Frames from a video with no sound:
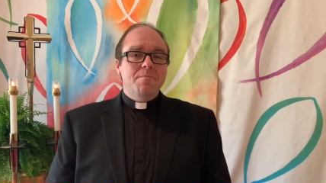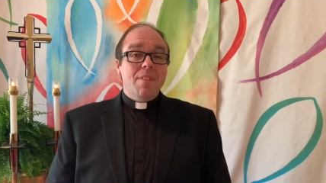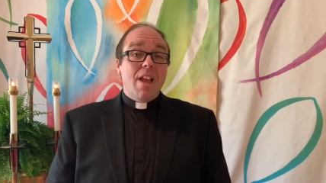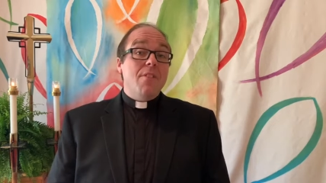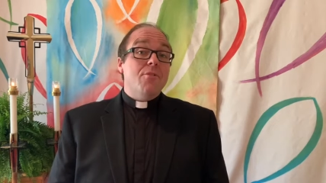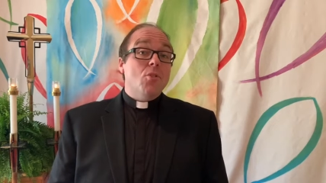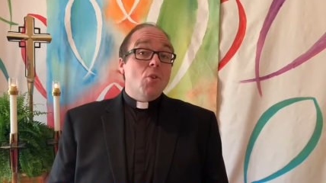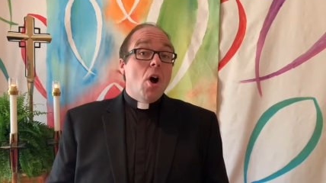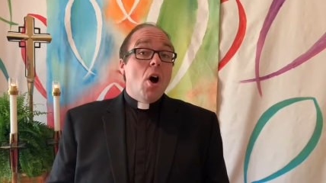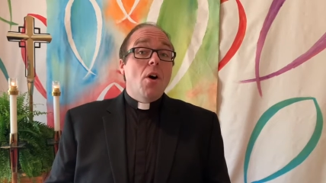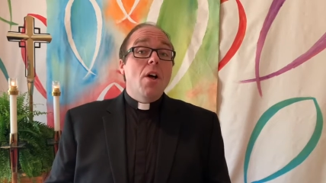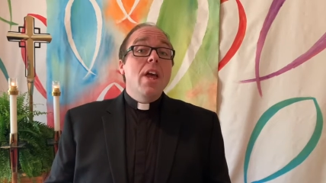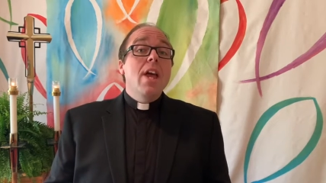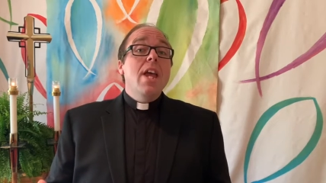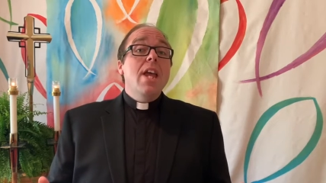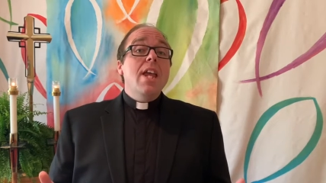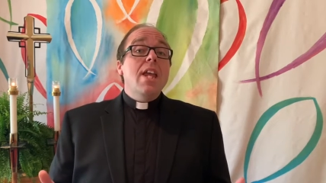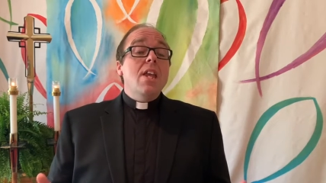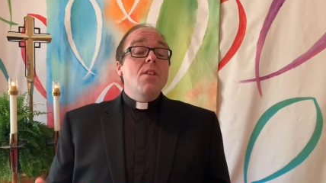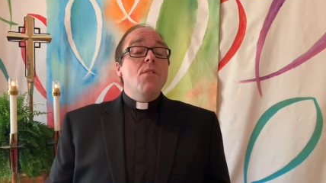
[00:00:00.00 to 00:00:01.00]
After all,
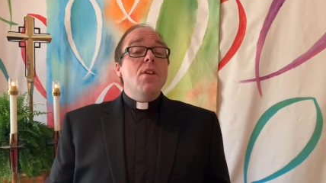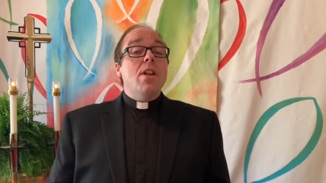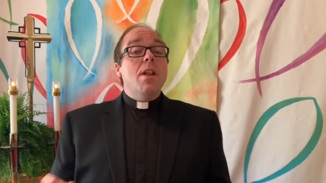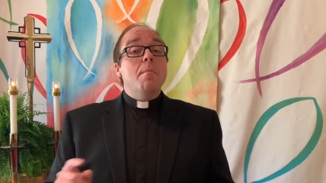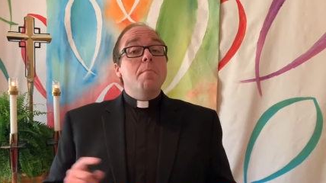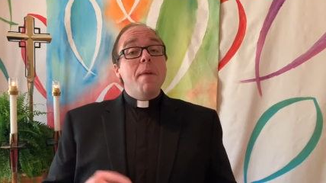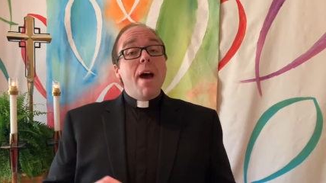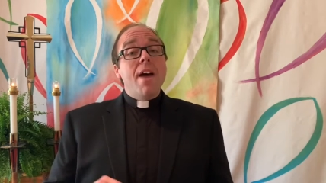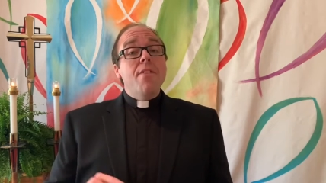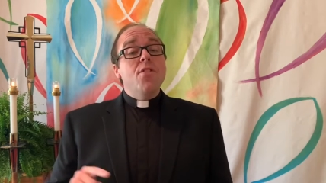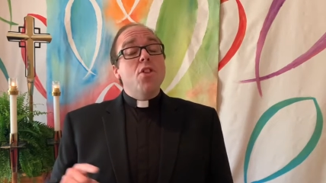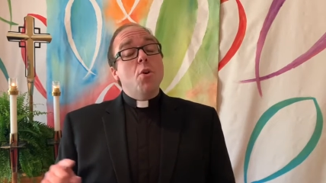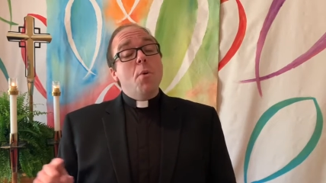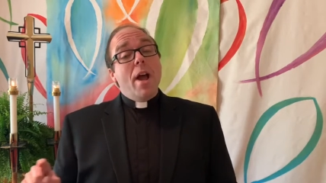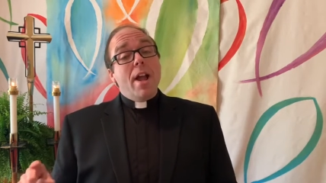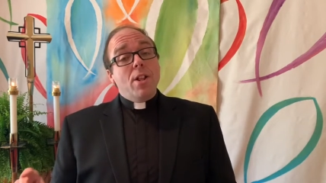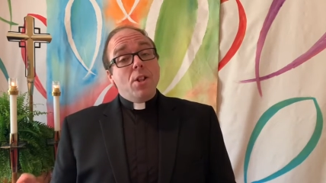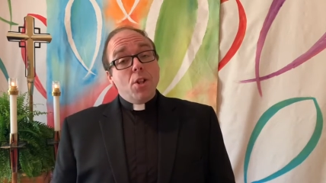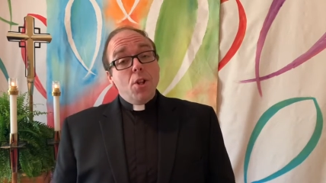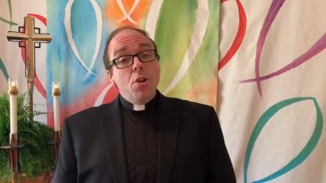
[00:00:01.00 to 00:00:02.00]
even Matthew
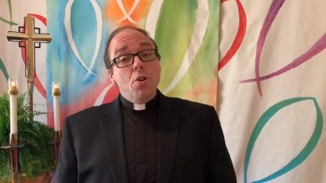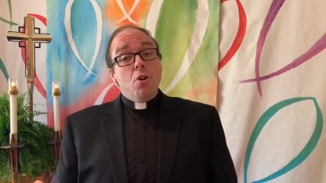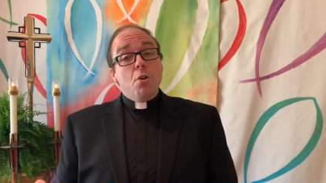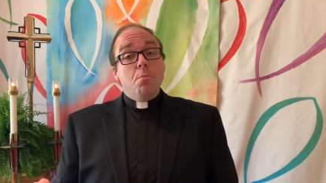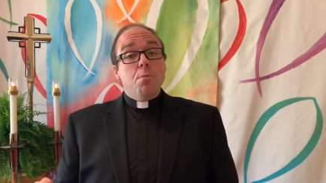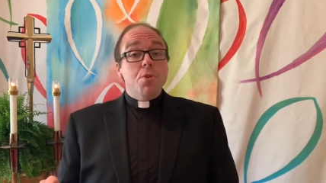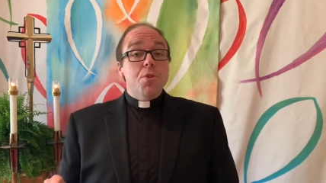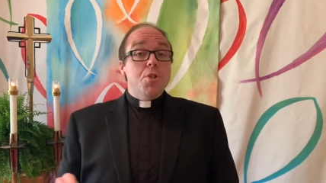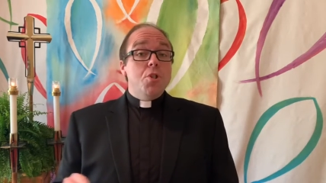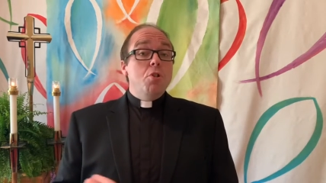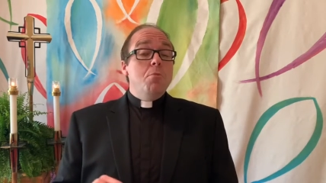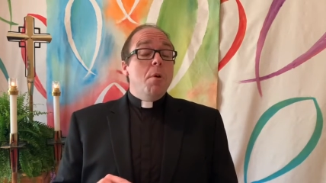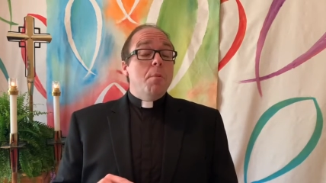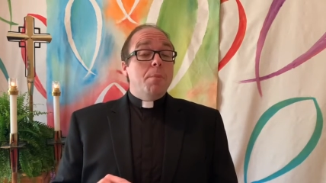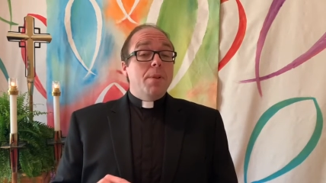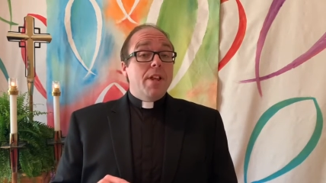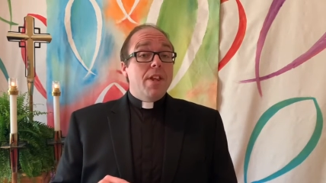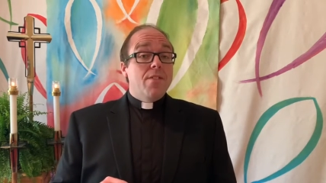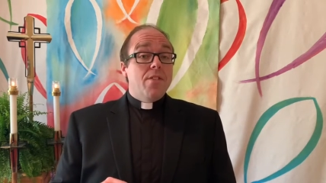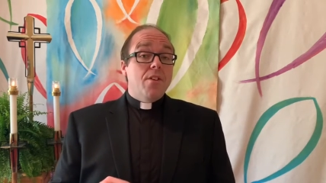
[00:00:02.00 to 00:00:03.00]
and Luke,
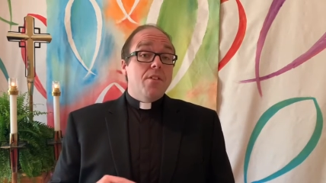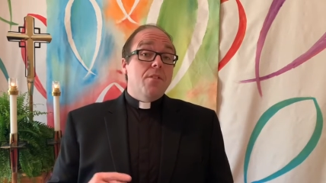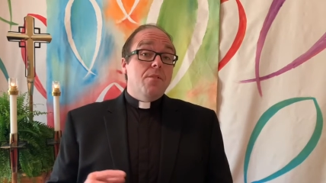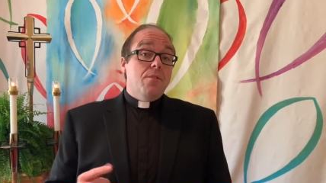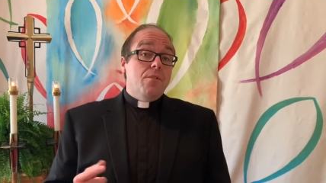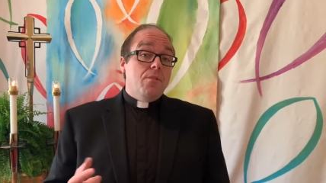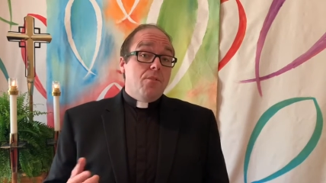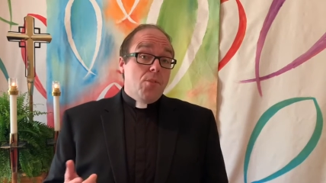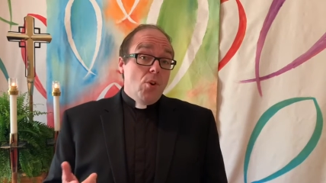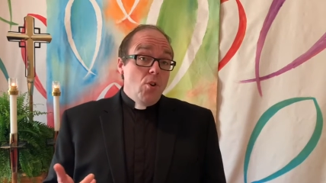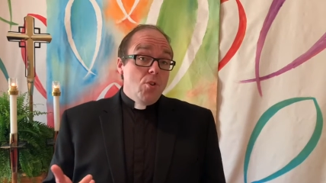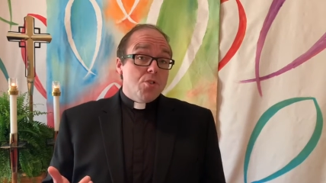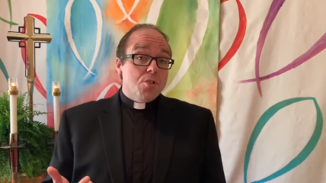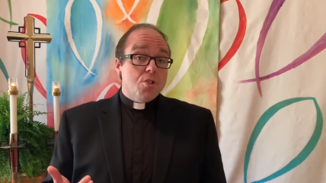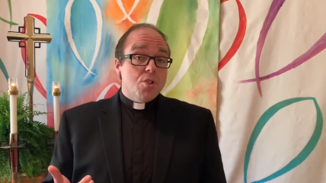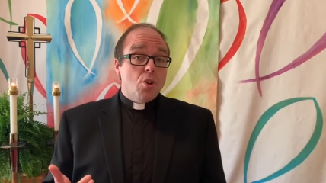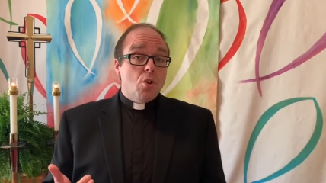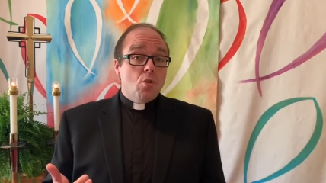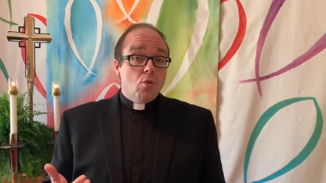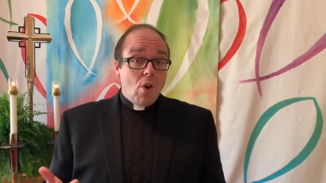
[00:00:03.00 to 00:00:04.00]
presumably the first
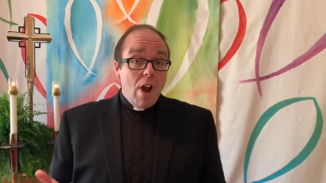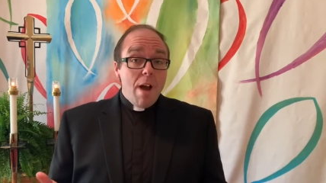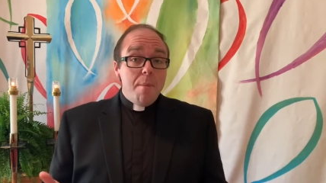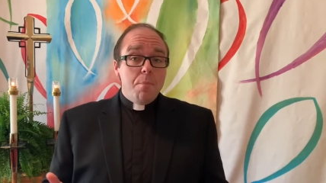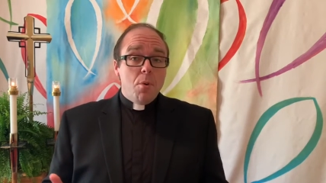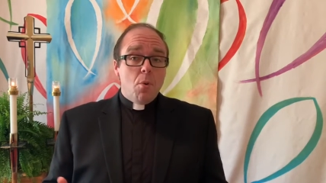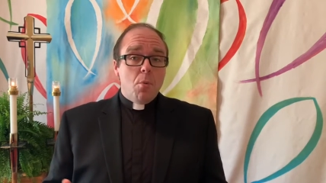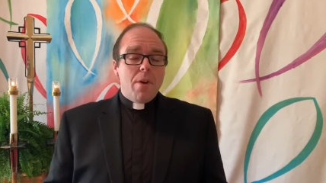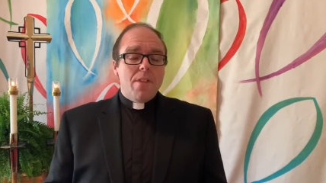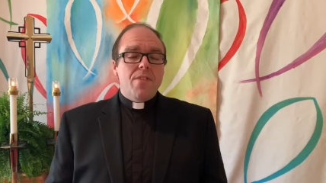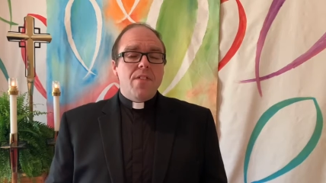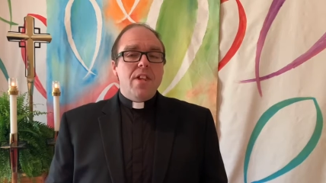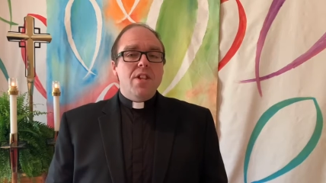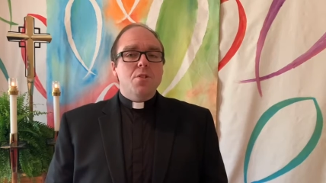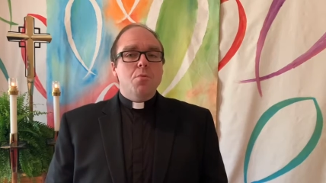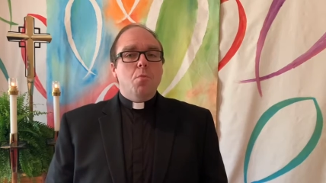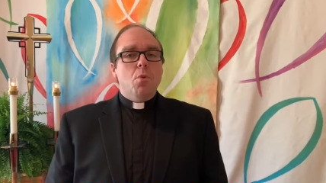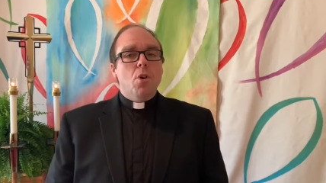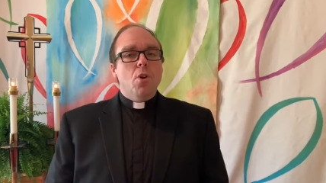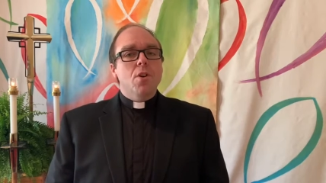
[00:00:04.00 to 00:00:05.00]
to grapple with
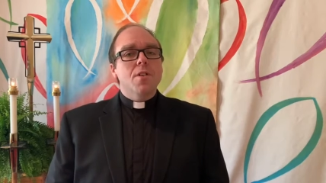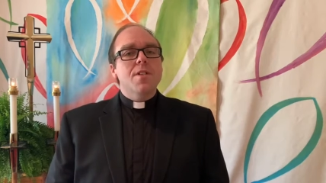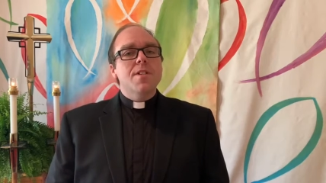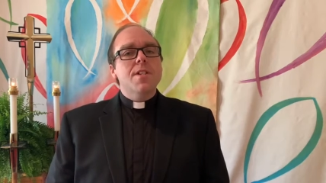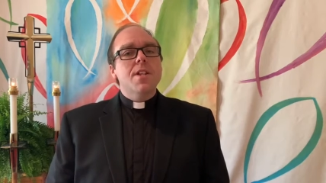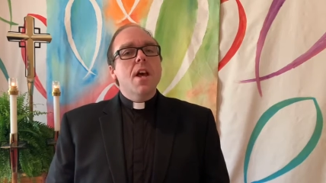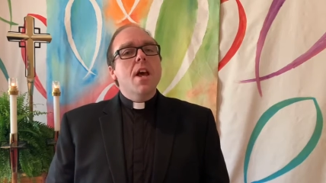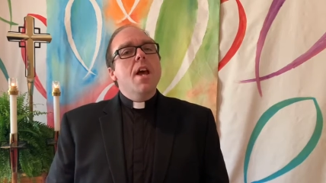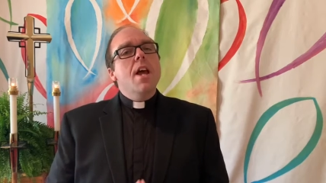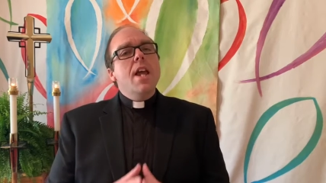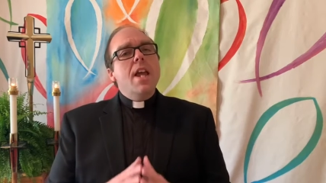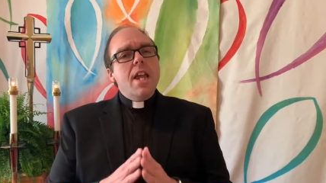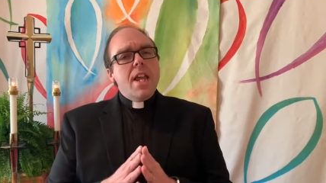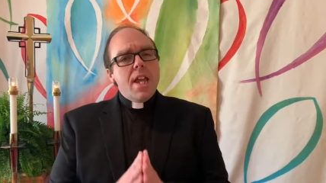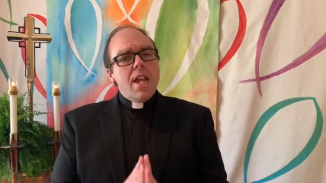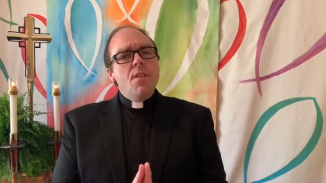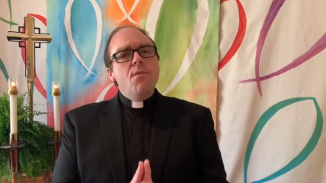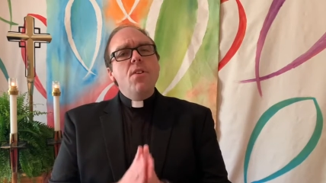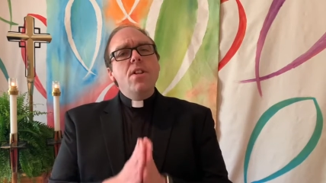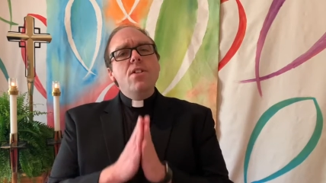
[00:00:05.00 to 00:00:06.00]
these words,
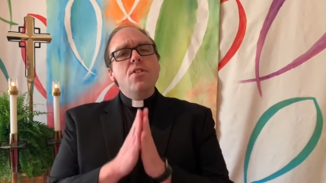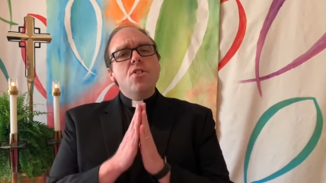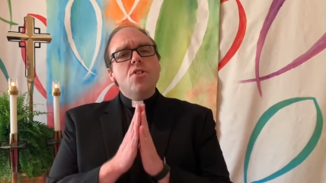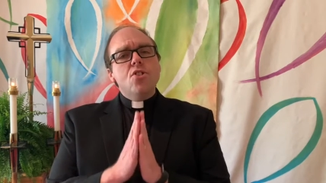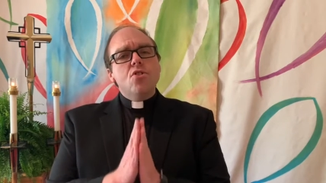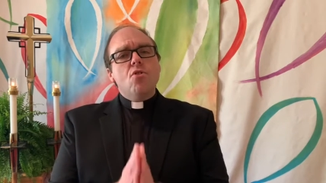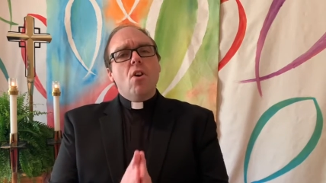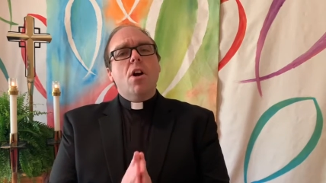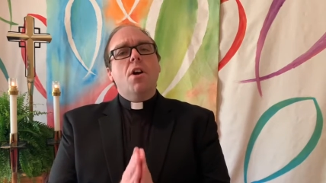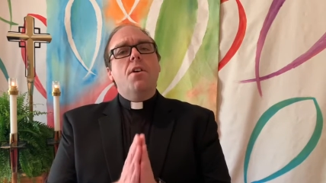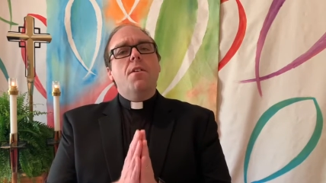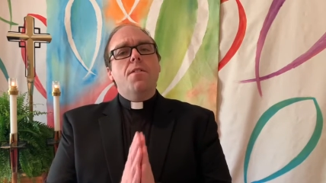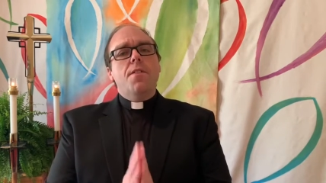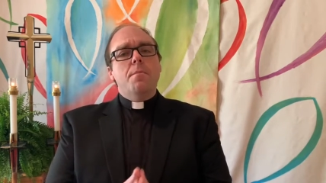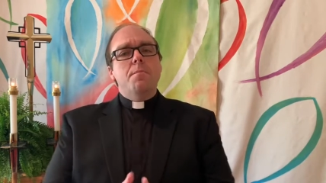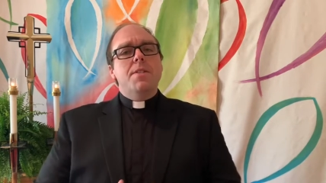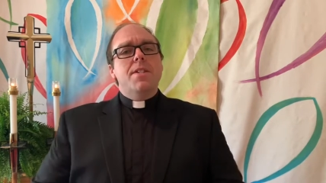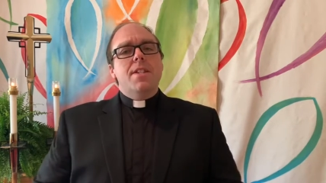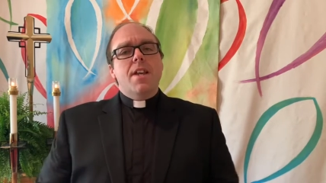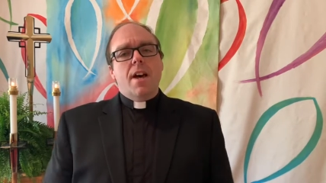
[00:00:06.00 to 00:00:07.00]
even struggled
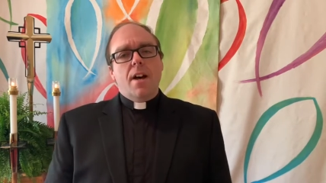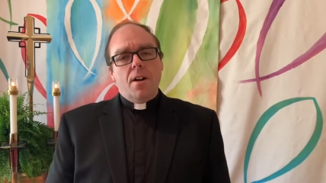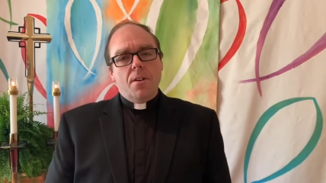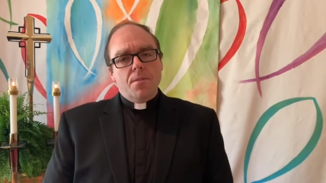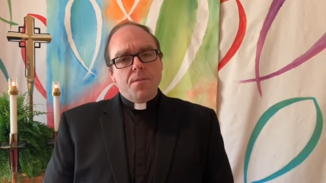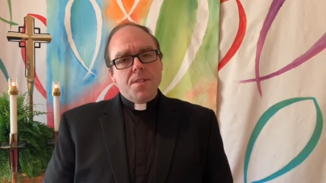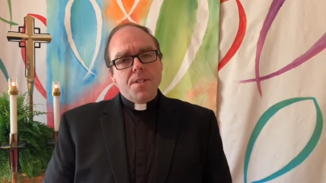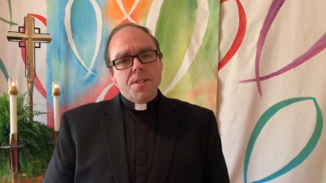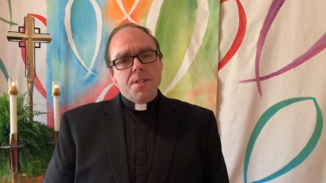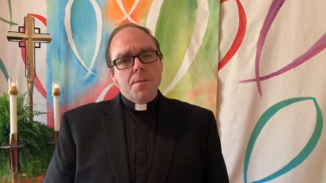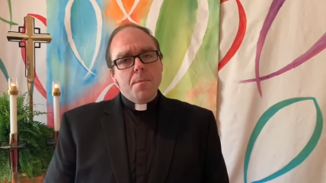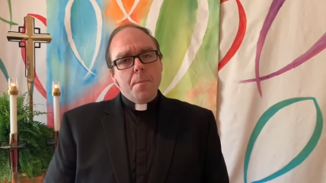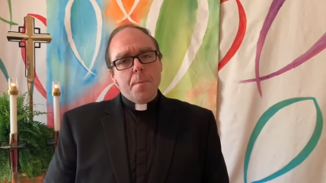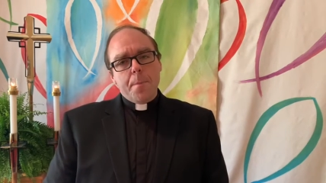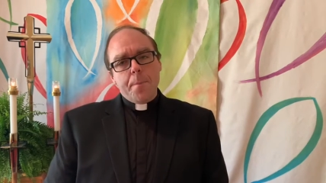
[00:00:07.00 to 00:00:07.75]
themselves.